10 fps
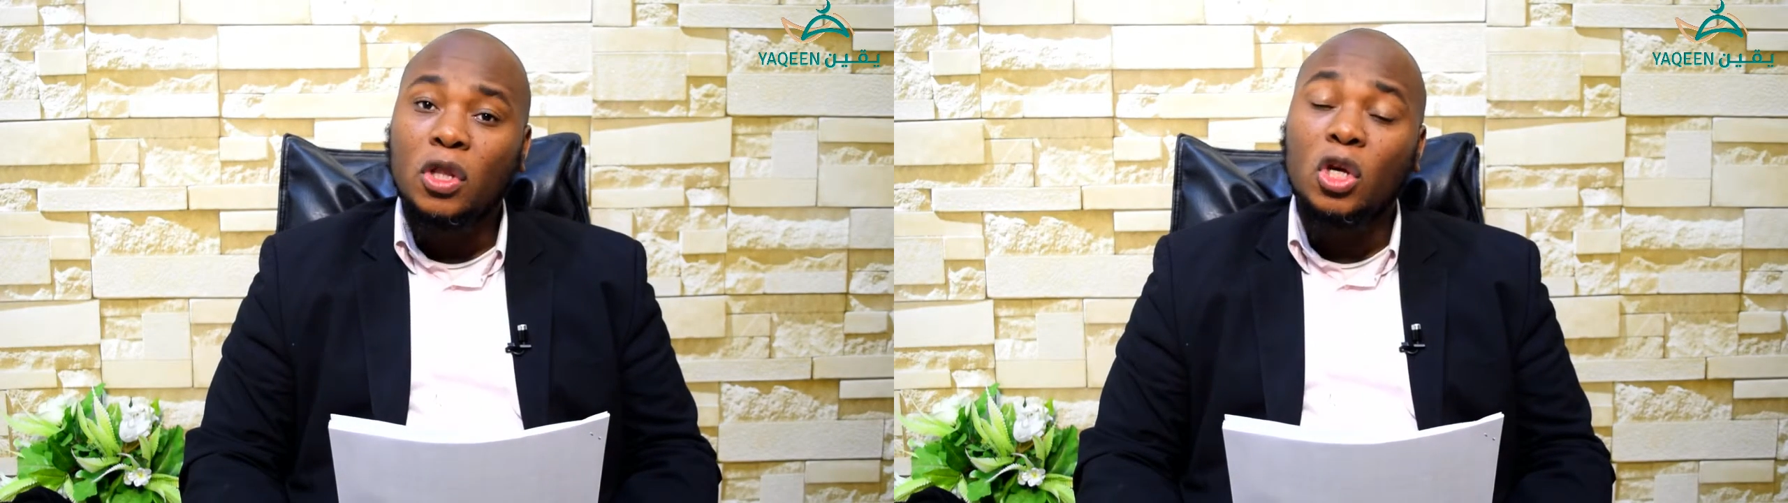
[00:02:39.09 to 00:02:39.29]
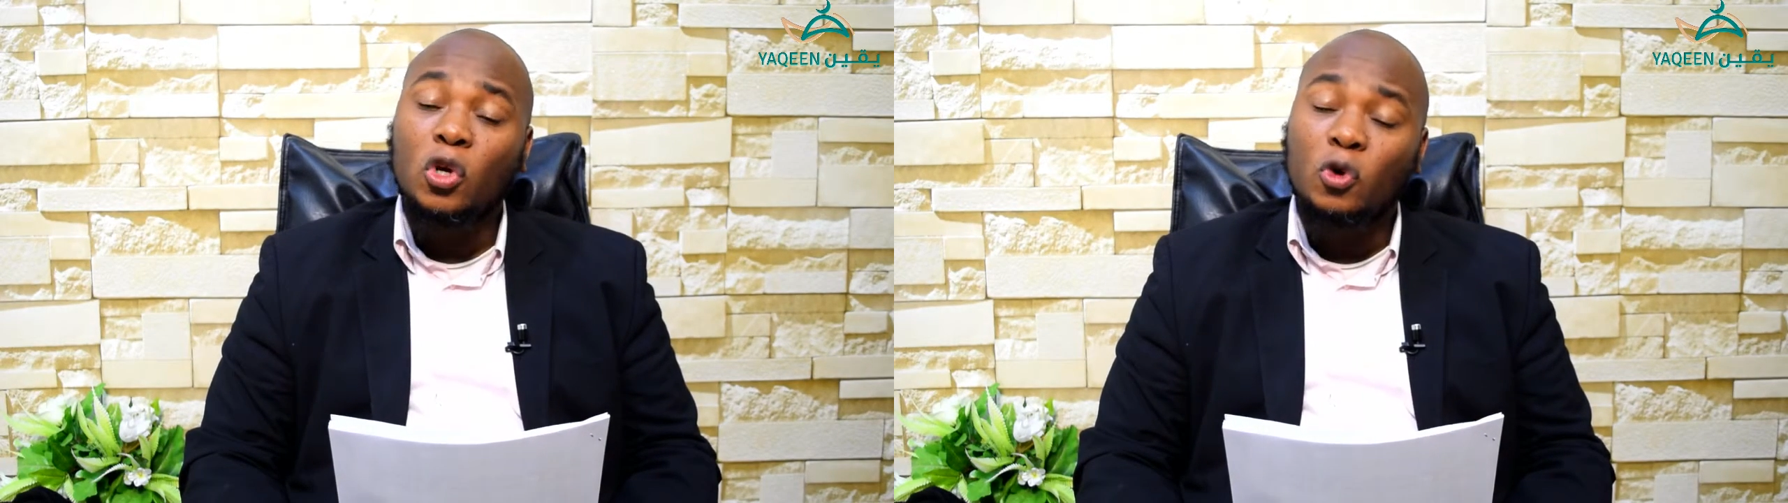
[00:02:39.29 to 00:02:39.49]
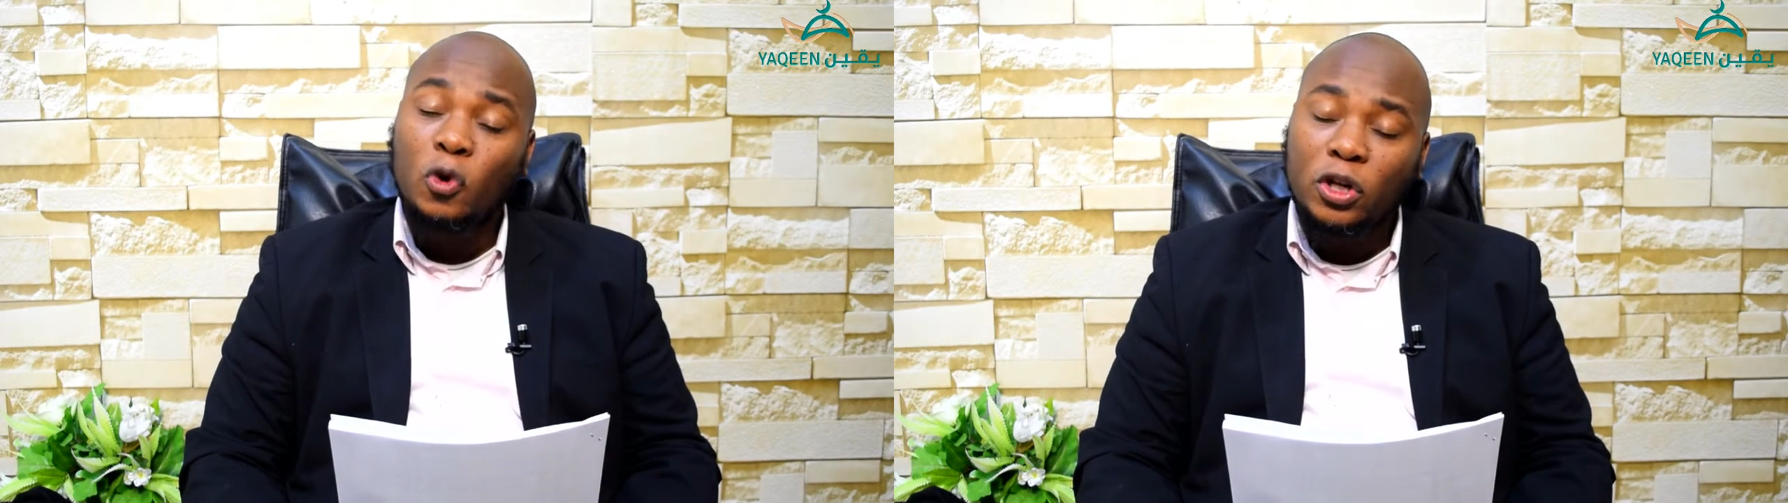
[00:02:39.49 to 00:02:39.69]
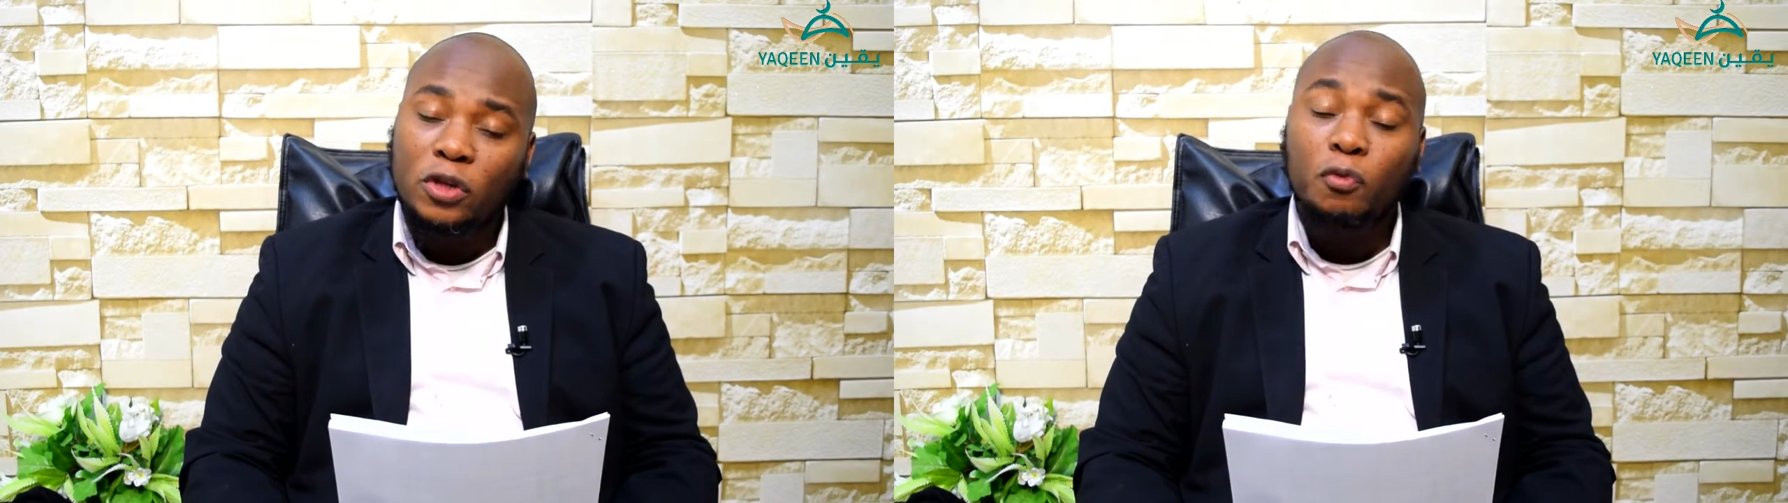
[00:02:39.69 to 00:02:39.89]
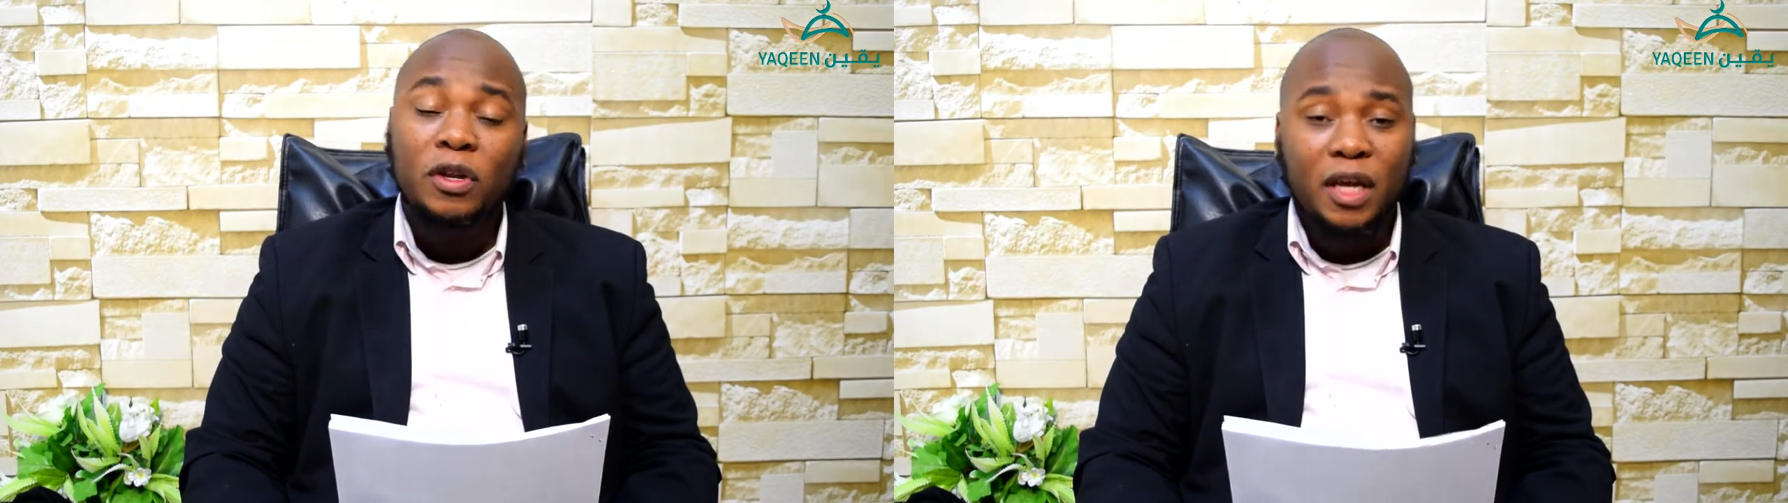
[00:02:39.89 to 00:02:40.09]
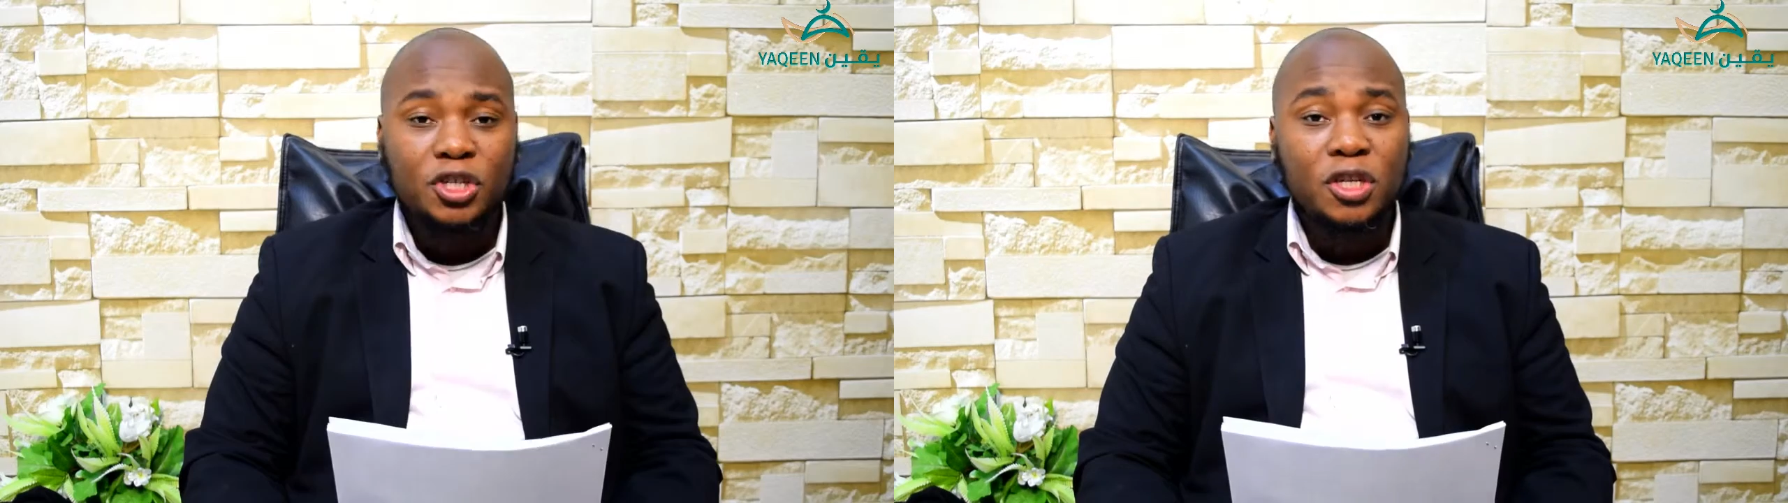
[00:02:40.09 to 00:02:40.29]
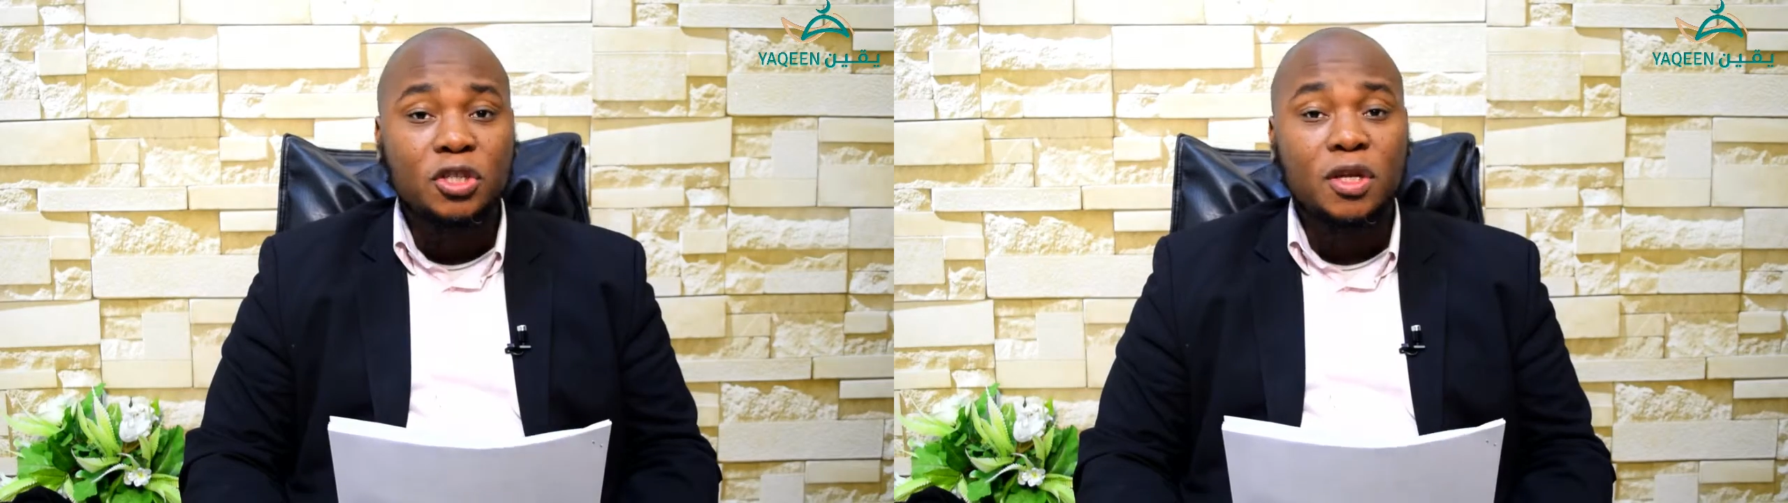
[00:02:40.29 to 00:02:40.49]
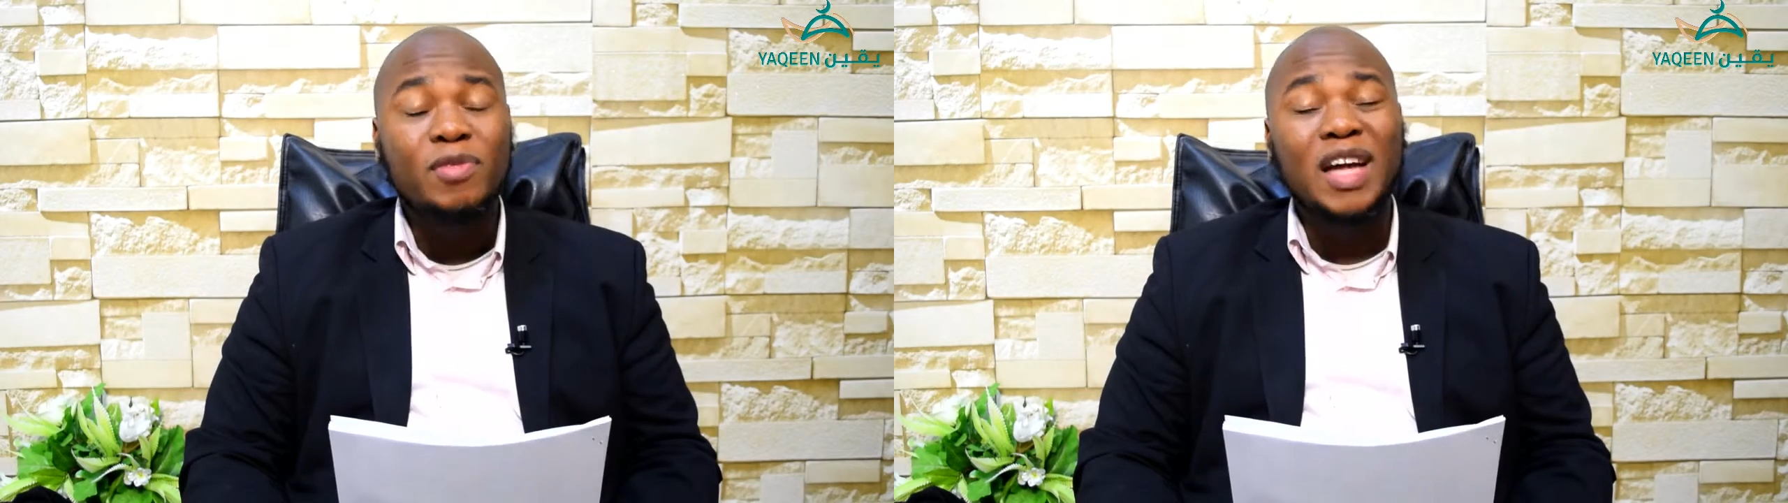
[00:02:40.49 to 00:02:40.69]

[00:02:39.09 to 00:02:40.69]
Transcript: the good relationship